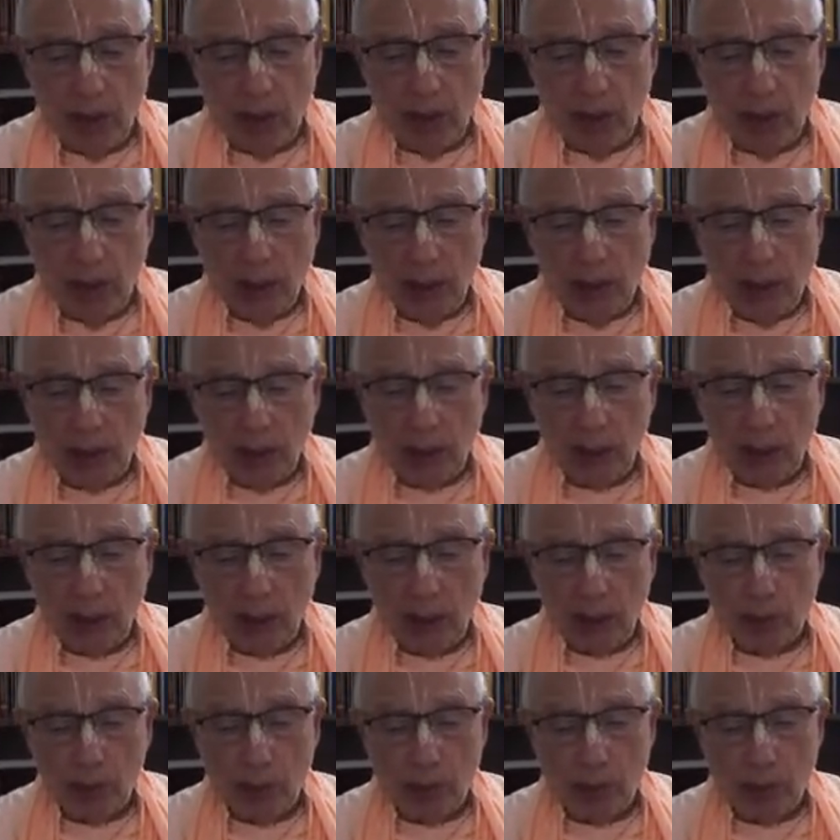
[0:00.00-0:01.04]
and thus
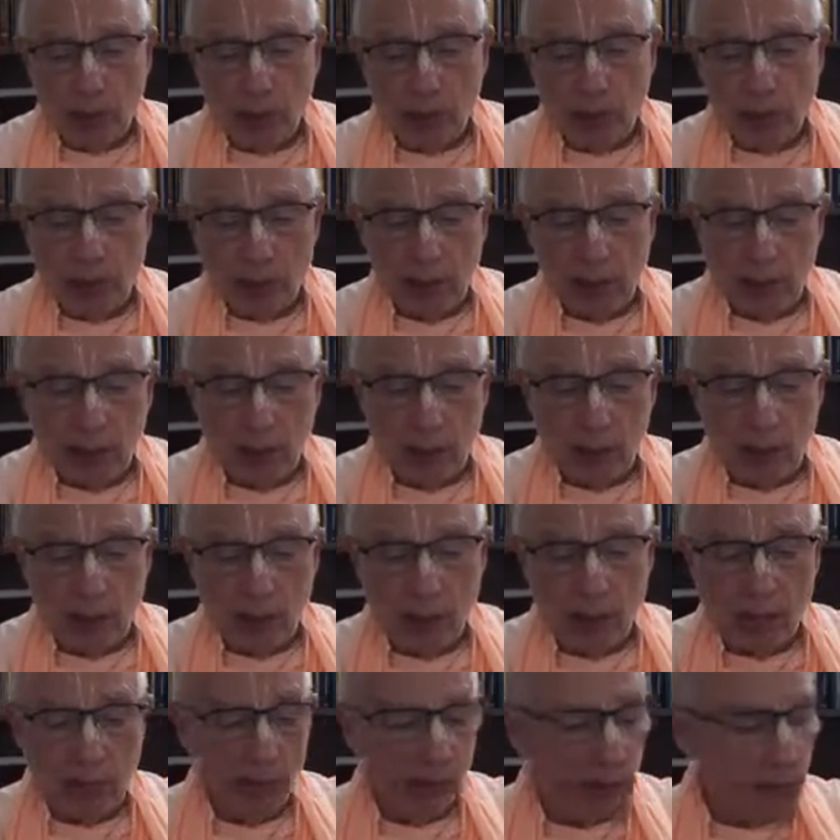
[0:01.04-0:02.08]
obstructed his
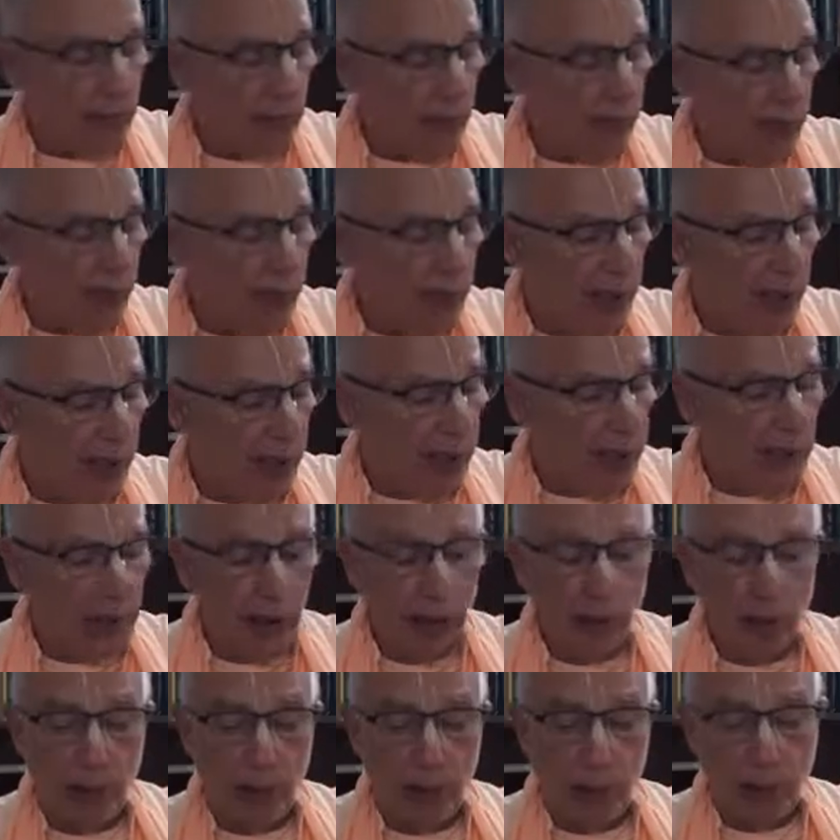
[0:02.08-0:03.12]
service of fanning
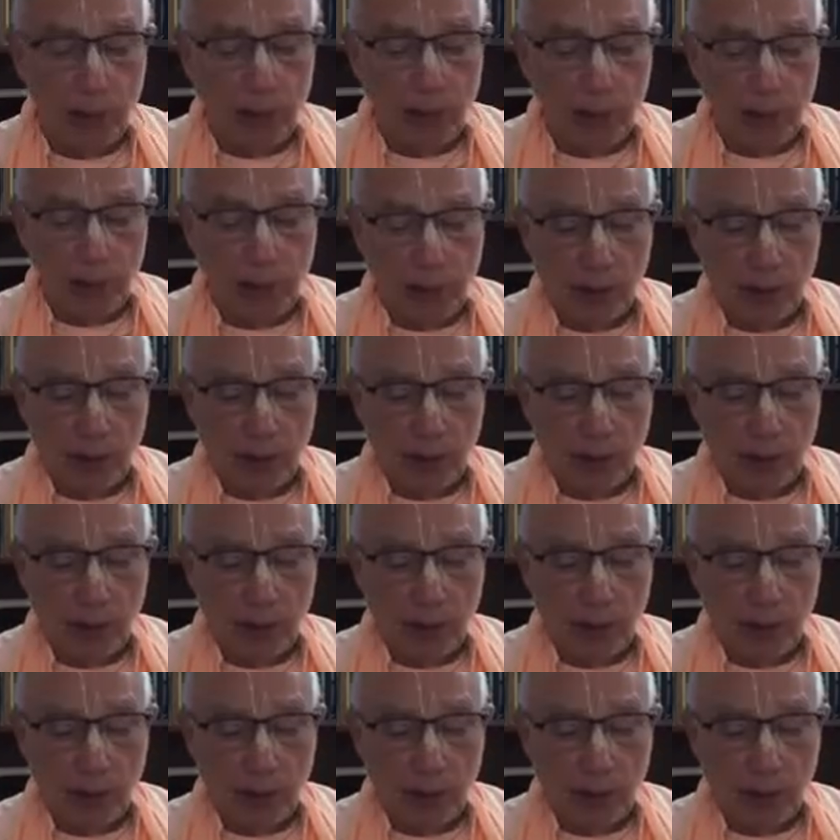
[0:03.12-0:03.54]
Krishna.